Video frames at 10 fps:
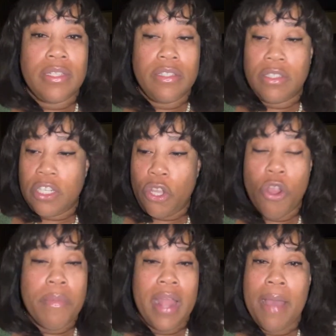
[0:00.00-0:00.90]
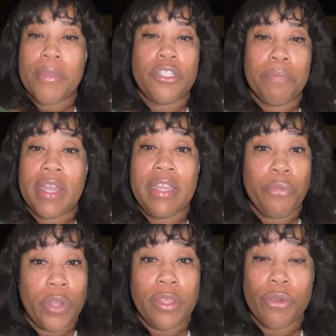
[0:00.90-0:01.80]
determine how much money
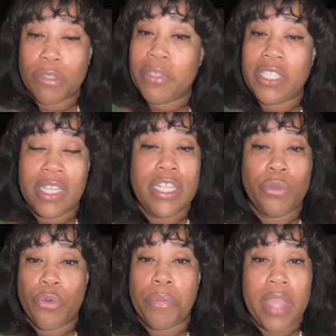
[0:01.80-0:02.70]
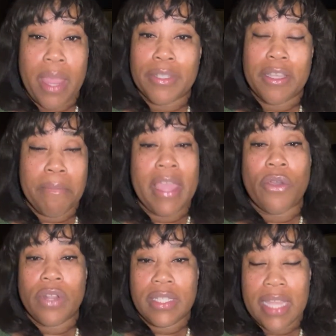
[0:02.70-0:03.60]
with those machines we will be able to make
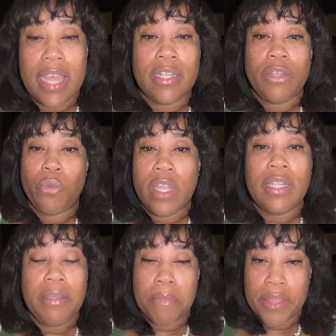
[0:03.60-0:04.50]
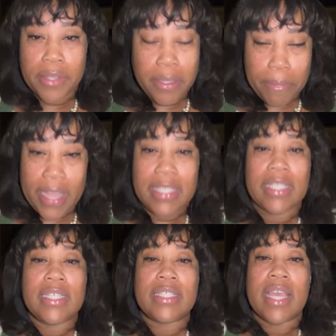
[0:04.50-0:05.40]
on a daily, weekly, monthly
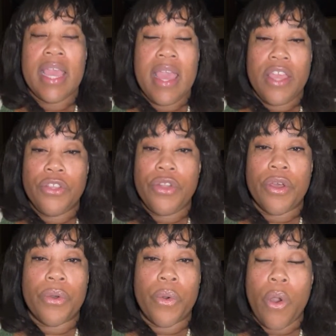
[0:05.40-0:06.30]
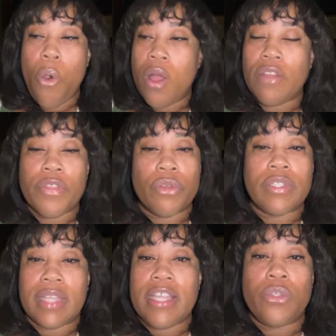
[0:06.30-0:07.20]
basis. All of those
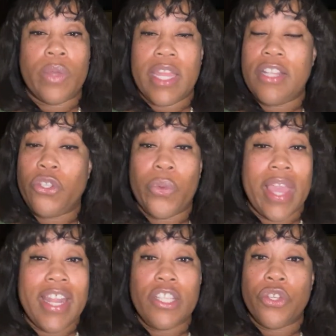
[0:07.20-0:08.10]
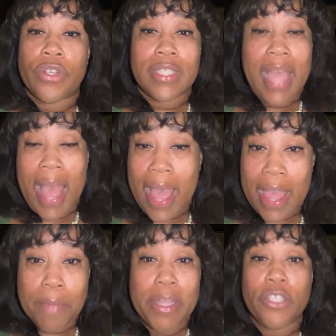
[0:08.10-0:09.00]
things went into it, and it took
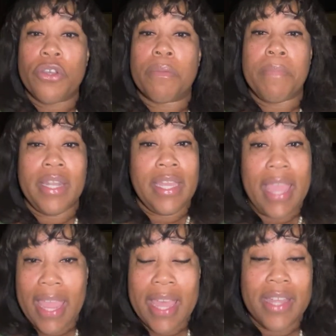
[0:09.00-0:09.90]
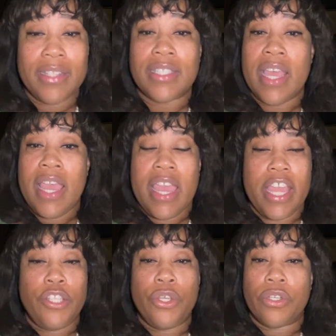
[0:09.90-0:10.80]
time. It took many hands.
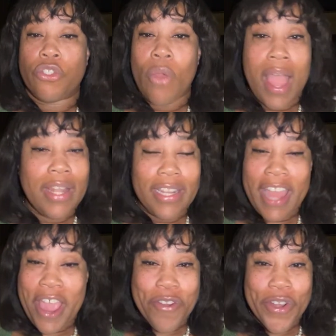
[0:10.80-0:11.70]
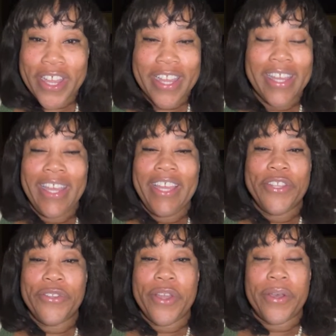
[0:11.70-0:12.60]
It took trial and error,
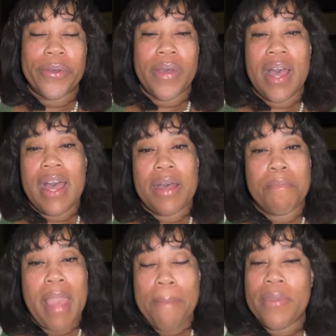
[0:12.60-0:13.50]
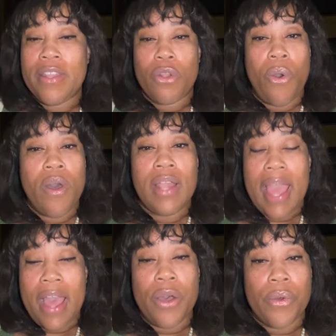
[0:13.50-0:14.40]
mapping it all
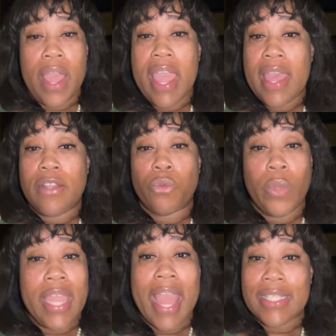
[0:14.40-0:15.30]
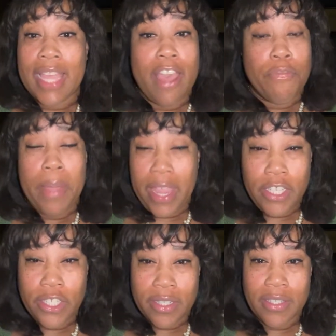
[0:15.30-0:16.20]
out. And we had to have
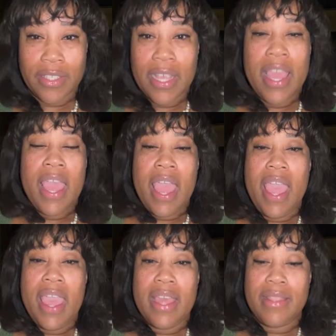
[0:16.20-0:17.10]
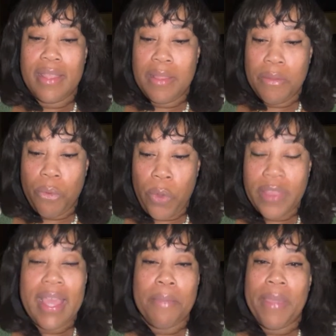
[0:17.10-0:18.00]
patience. And with
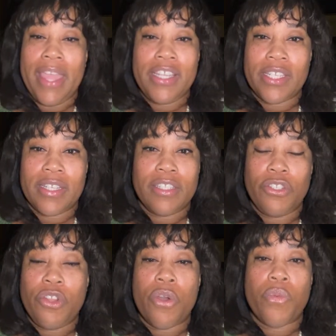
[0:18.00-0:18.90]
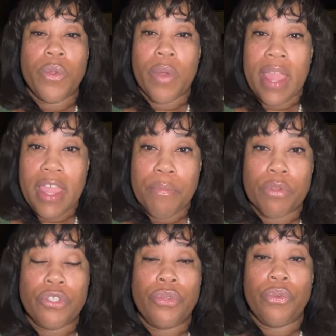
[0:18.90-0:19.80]
that patience, we were
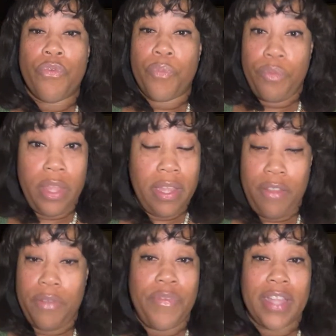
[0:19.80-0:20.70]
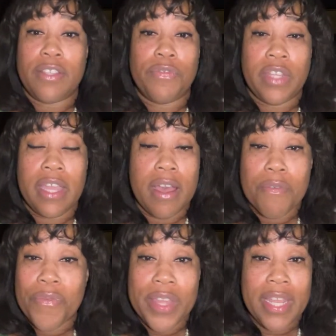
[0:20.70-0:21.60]
able to effectively
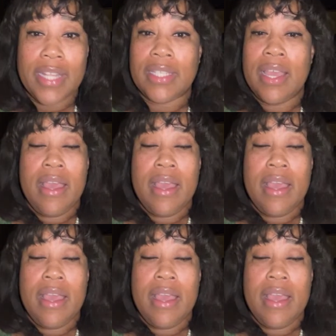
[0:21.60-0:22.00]
upfit it.